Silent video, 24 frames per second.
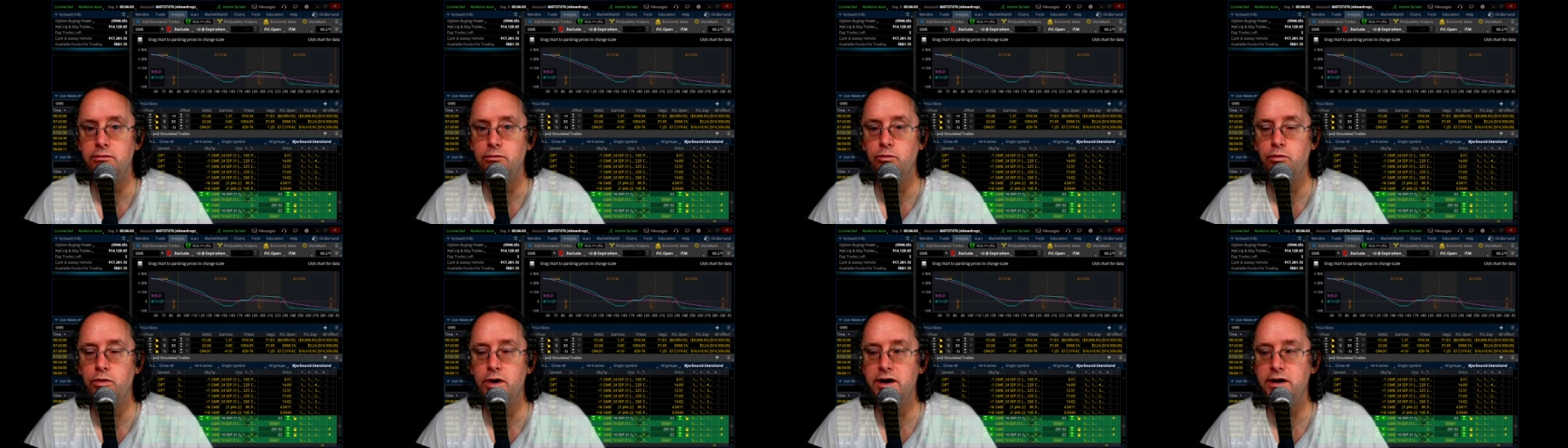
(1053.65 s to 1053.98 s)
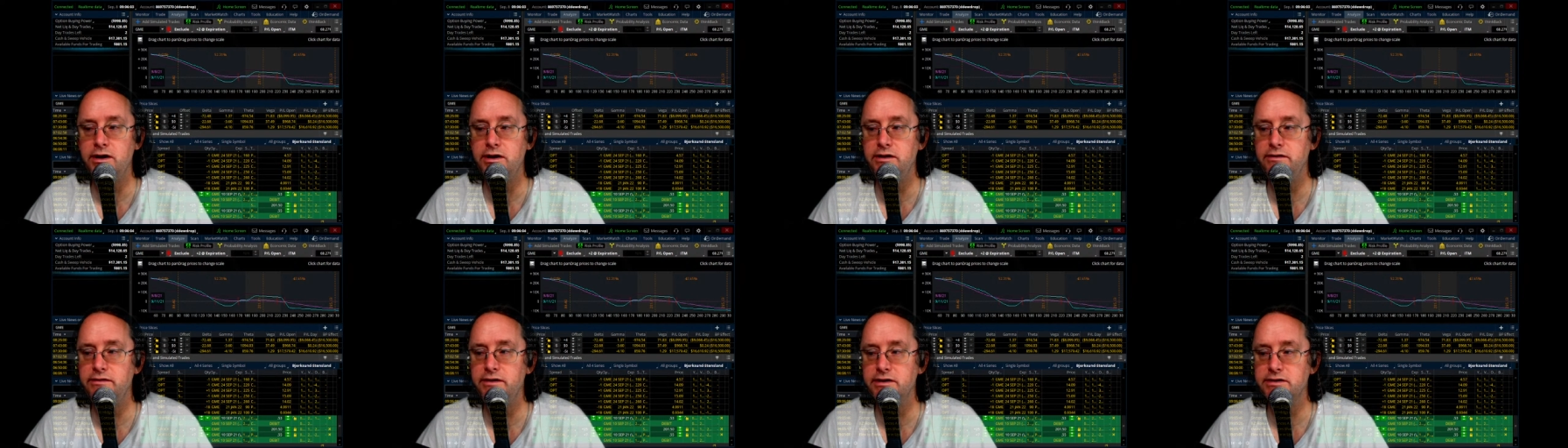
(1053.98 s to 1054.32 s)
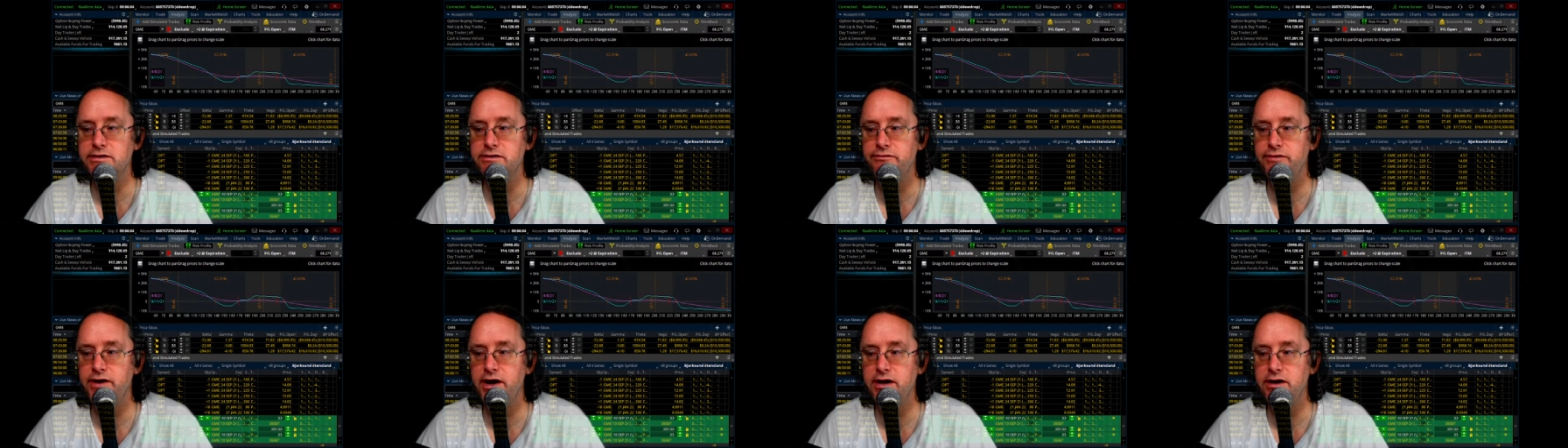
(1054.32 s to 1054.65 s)
what he
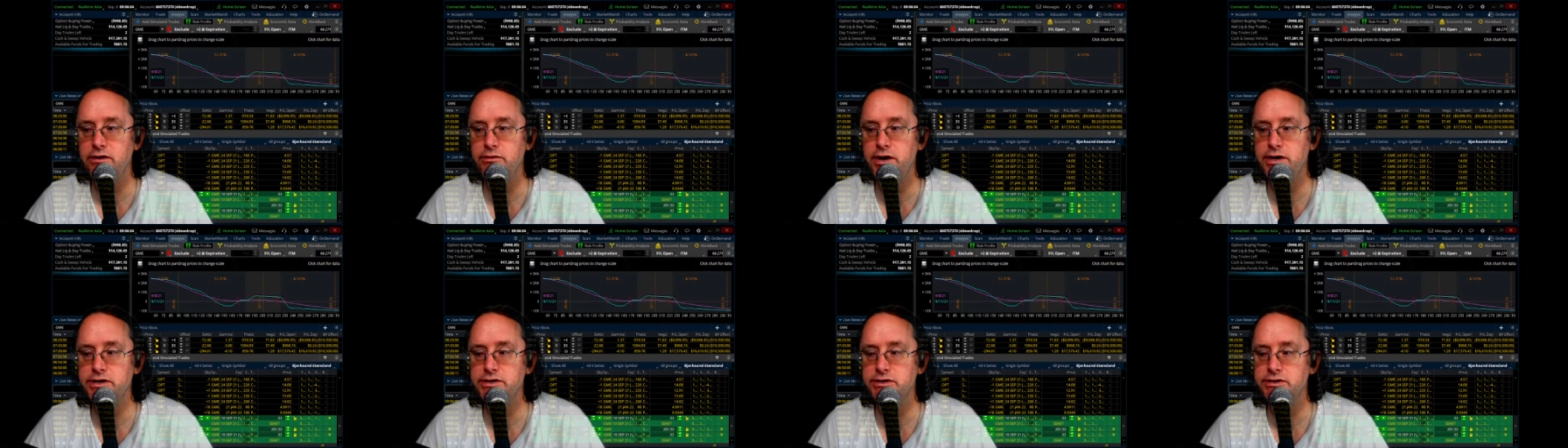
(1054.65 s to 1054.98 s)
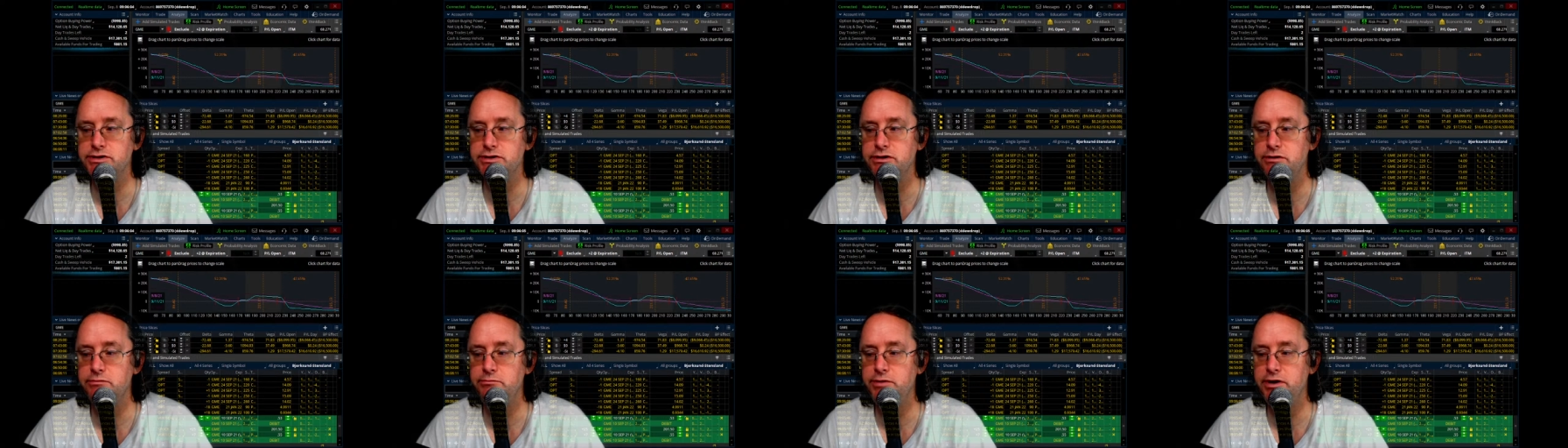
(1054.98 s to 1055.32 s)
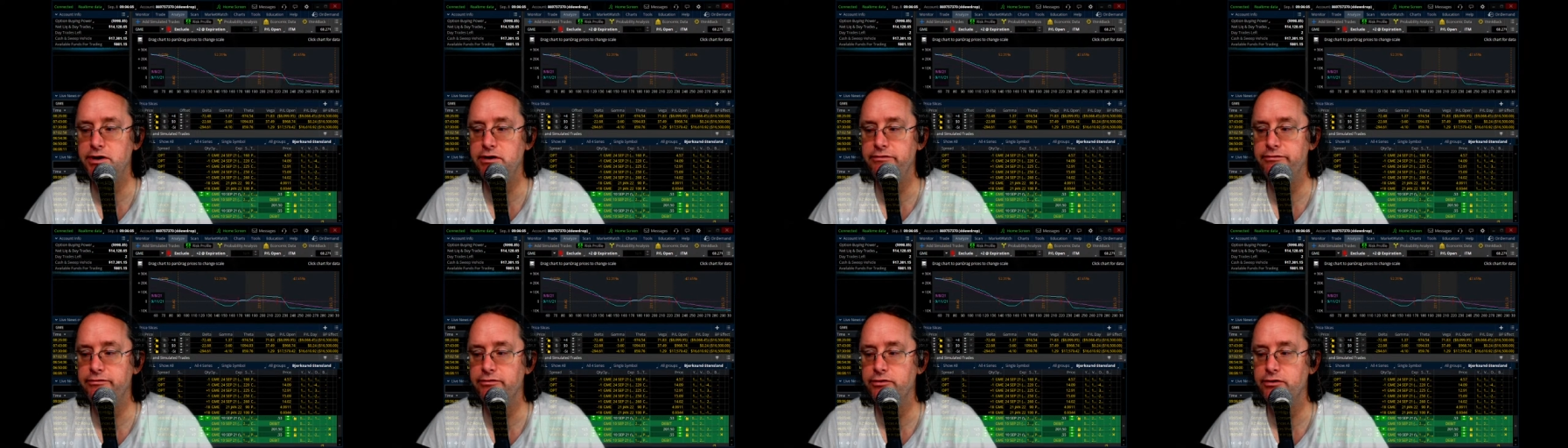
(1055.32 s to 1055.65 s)
thinks the valuation should
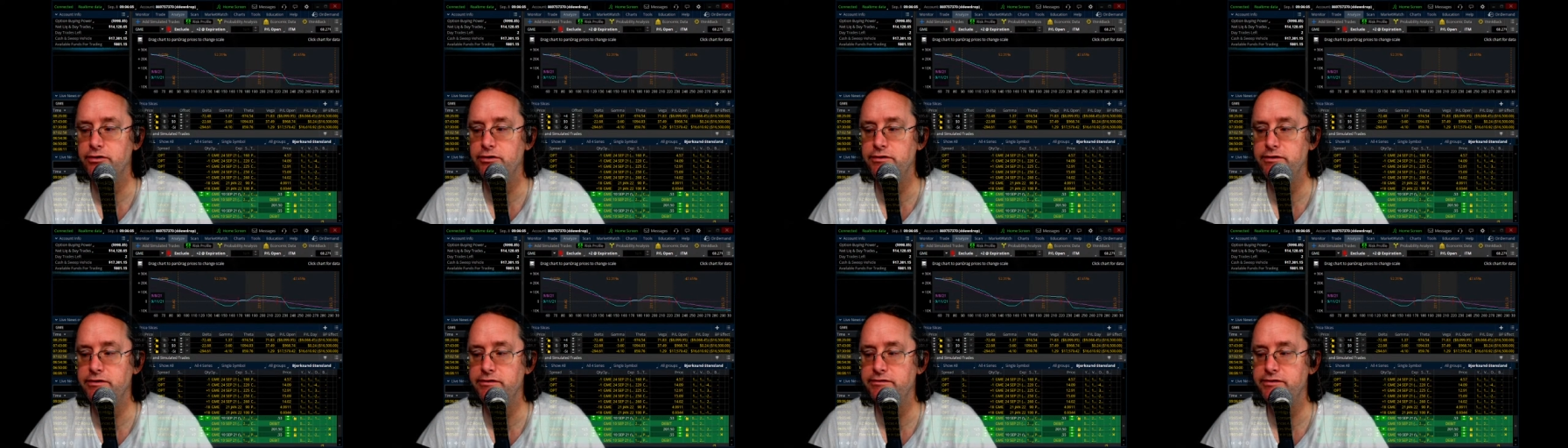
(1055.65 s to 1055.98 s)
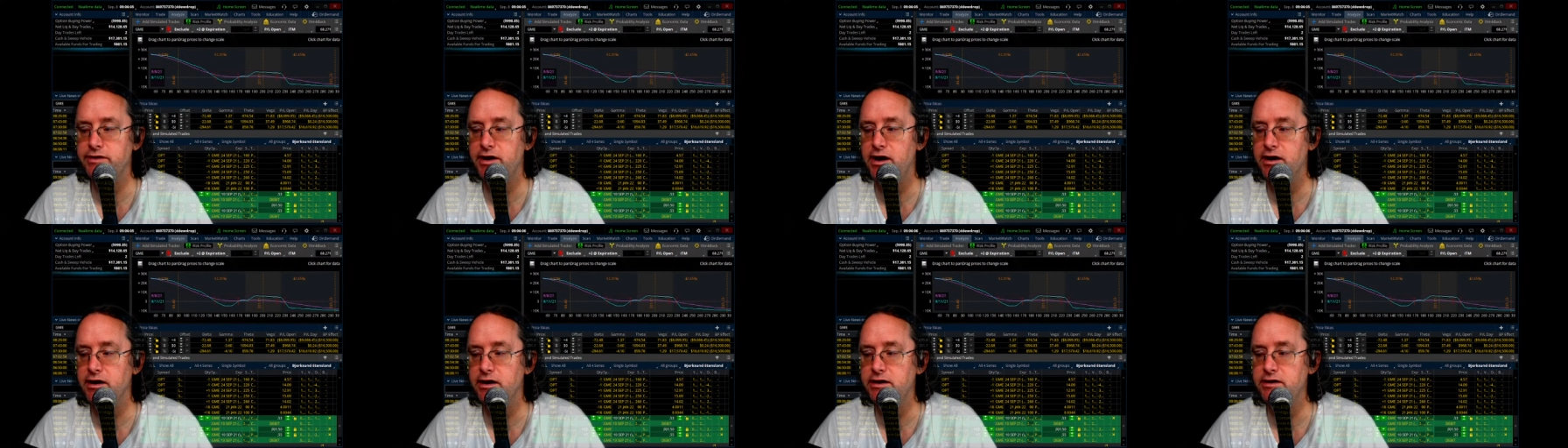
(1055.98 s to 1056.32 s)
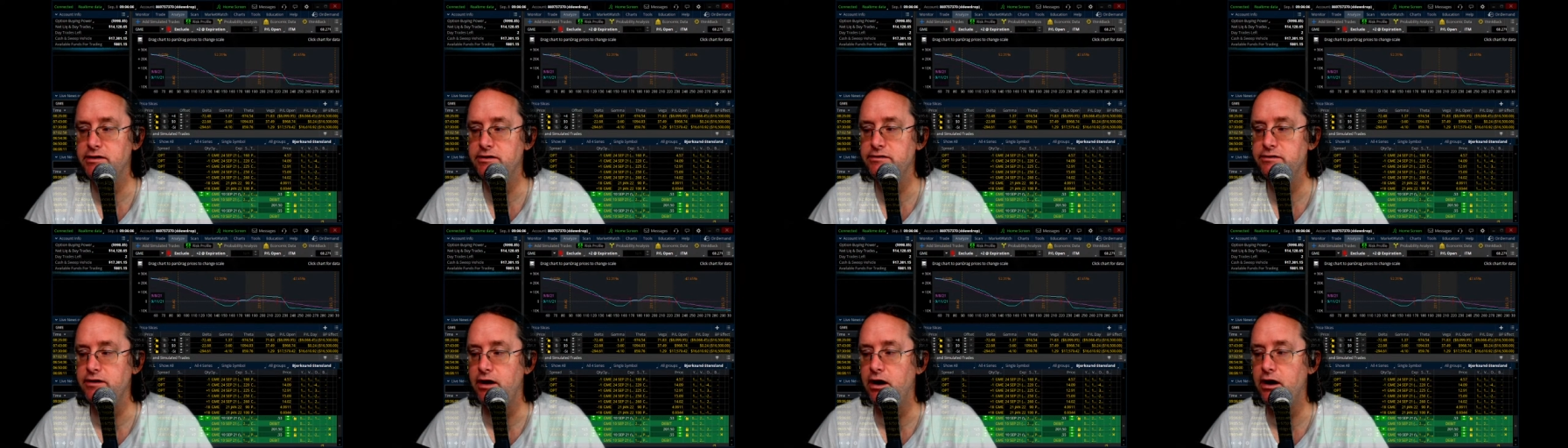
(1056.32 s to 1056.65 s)
be for the stock,
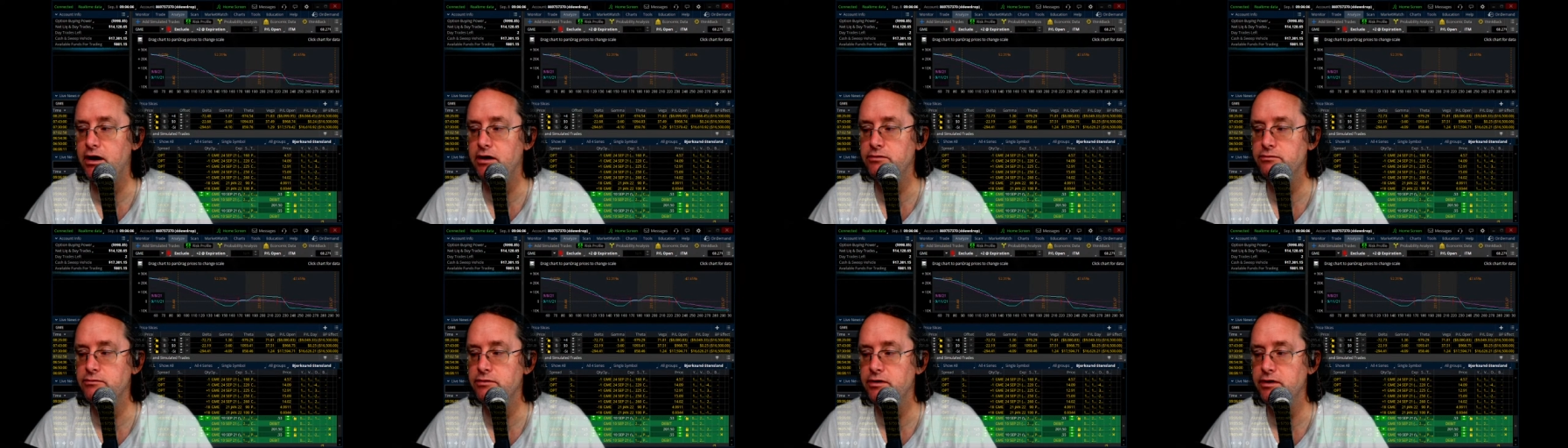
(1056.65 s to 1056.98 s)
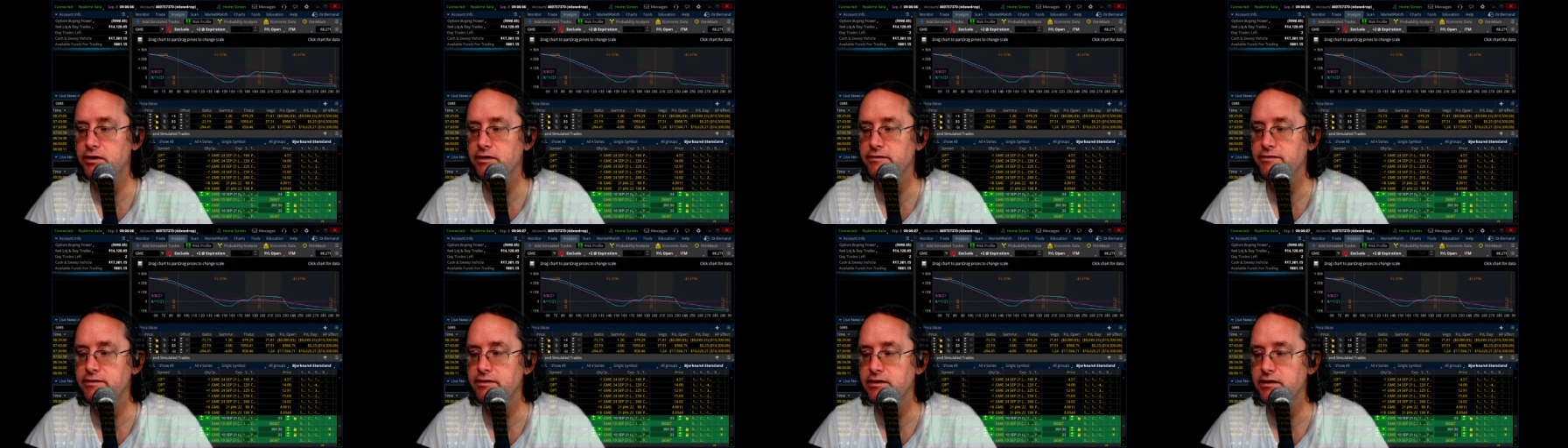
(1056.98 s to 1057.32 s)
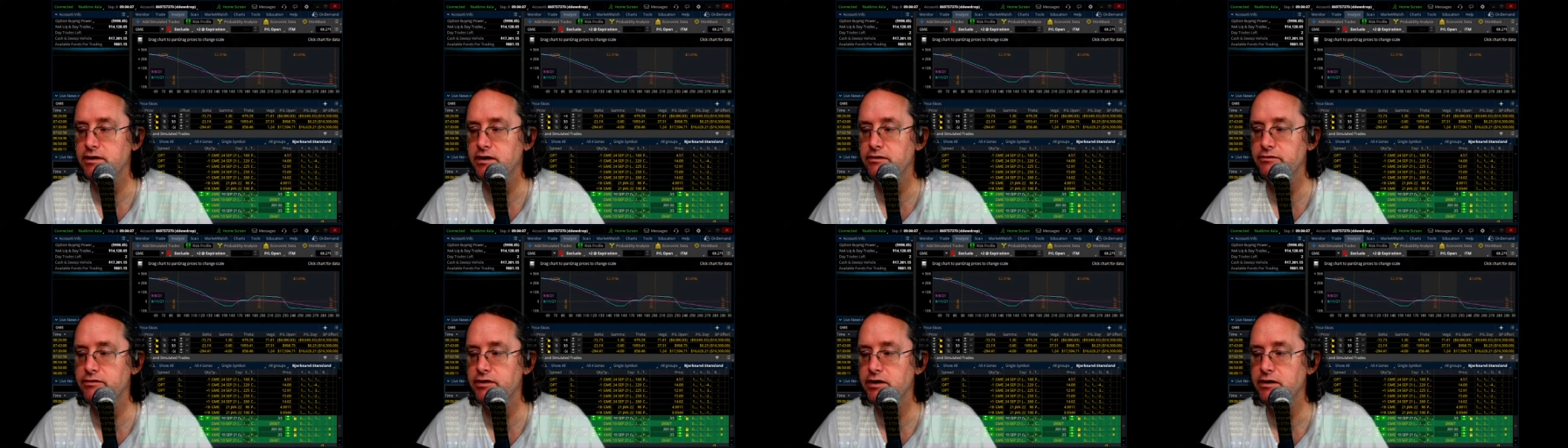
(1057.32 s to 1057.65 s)
he's unwilling to
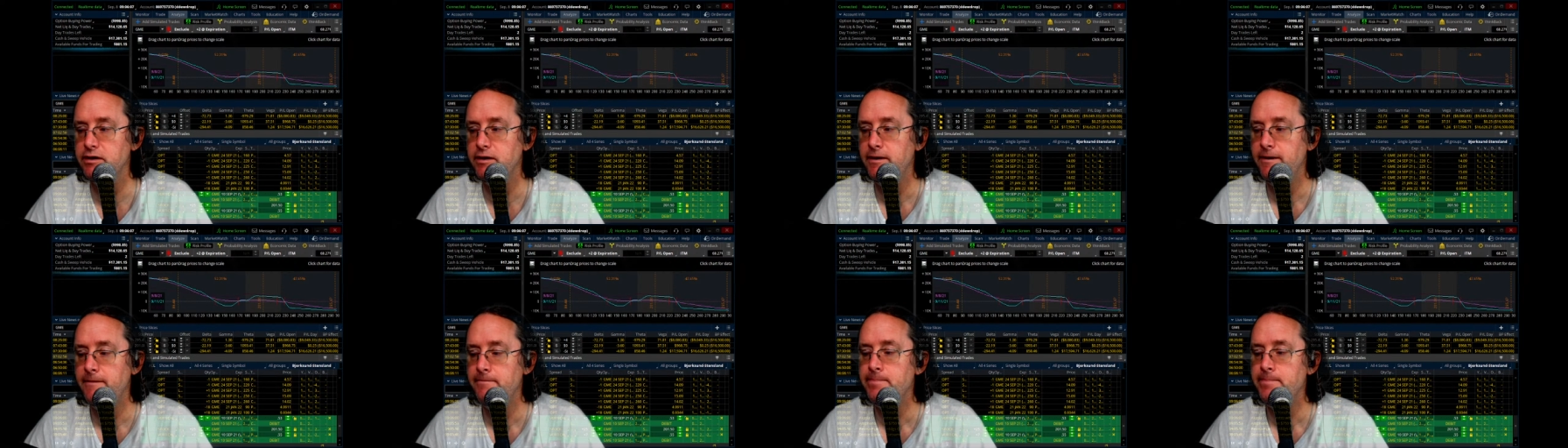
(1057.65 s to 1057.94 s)
give it.